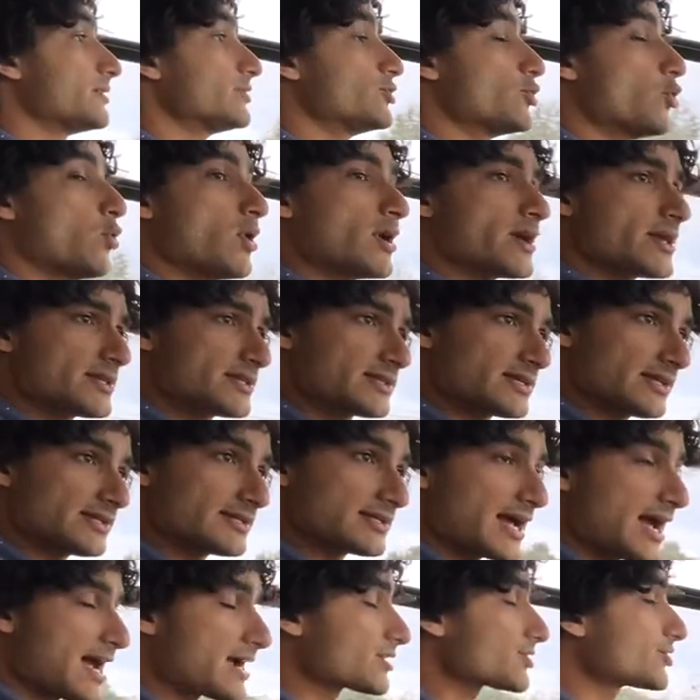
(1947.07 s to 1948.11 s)
noise is
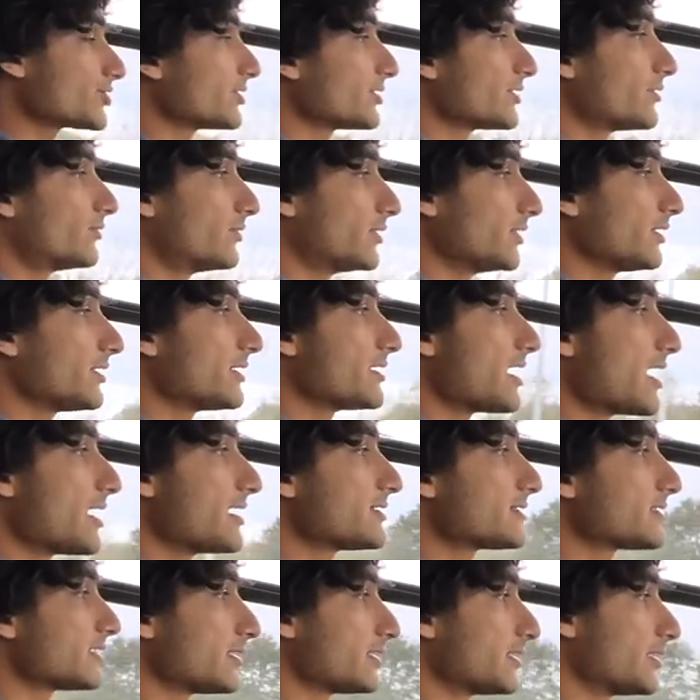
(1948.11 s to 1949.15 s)
actually really
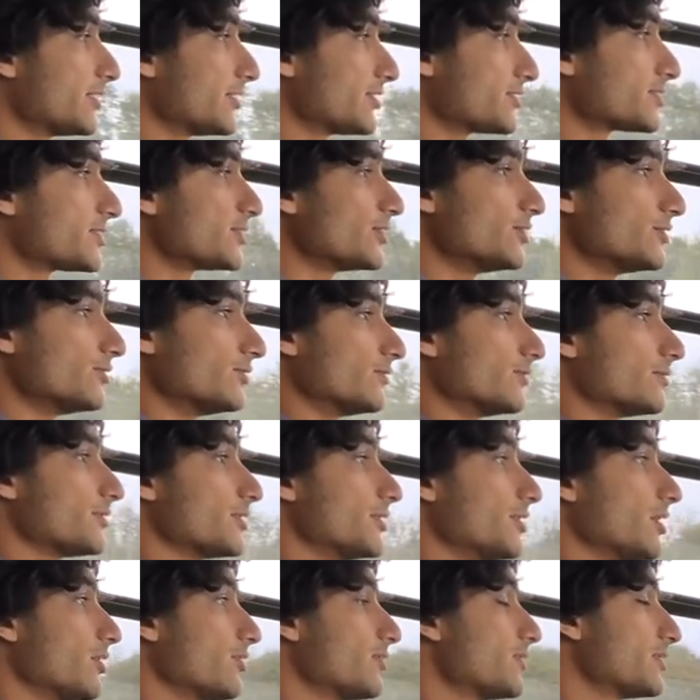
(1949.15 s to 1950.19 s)
nice in here too.
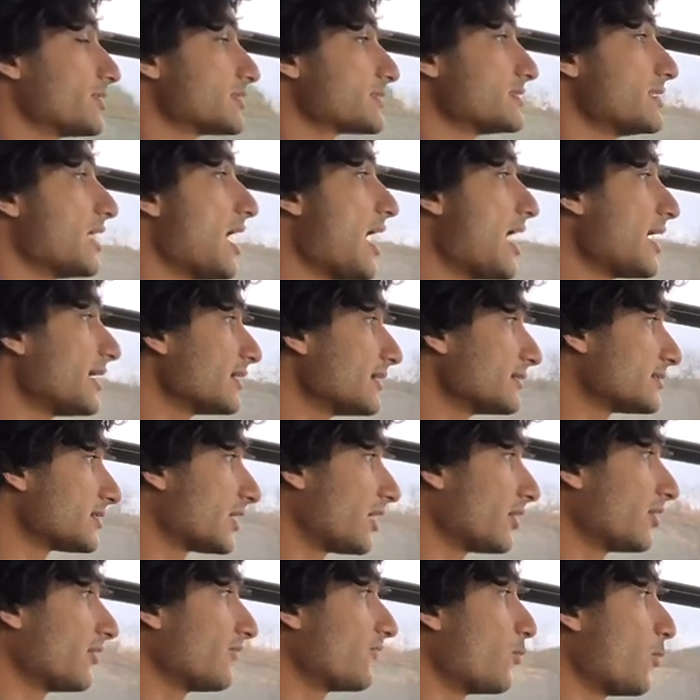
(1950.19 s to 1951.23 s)
You know, there's not a
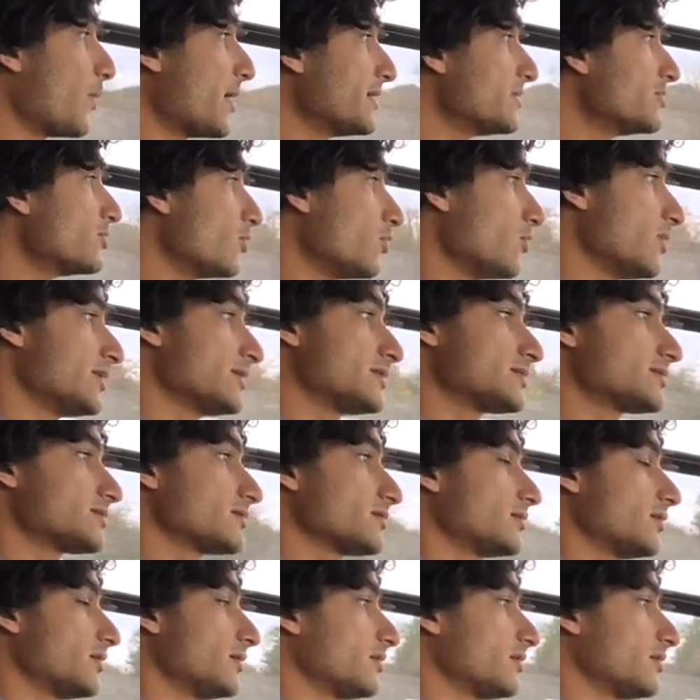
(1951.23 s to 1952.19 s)
ton of wind noise.